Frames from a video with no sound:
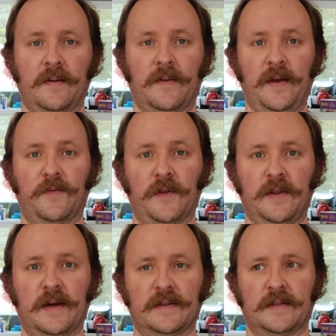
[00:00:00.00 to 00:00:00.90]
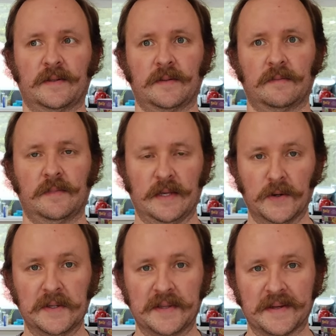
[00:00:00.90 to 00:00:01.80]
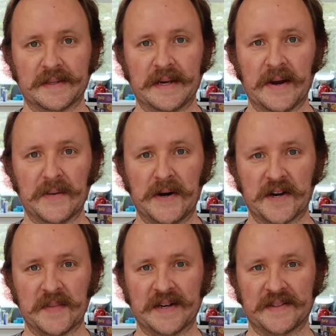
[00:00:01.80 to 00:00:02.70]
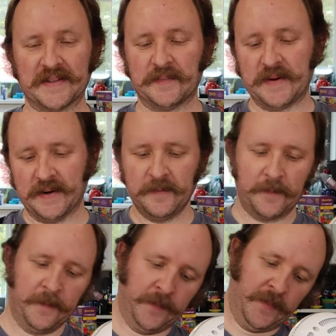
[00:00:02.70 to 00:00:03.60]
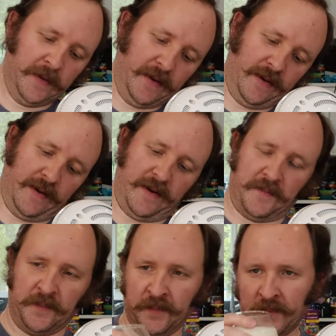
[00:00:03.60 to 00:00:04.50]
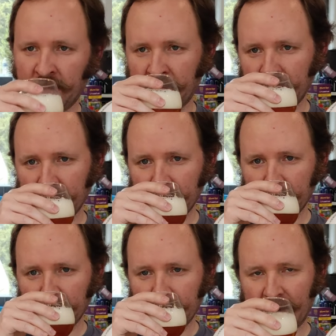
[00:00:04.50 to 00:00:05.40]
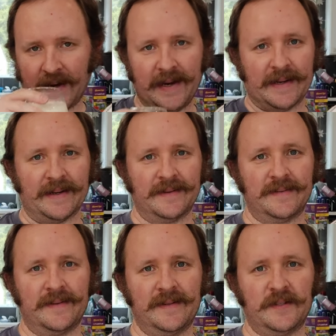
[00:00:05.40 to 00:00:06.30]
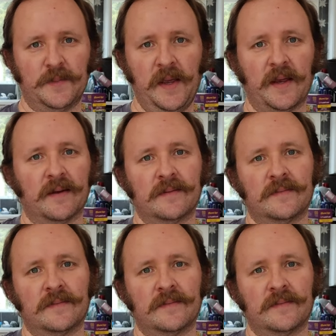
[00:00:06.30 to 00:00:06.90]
Thankfully, that's the only thing they got wrong about this beer. Hi, this is me.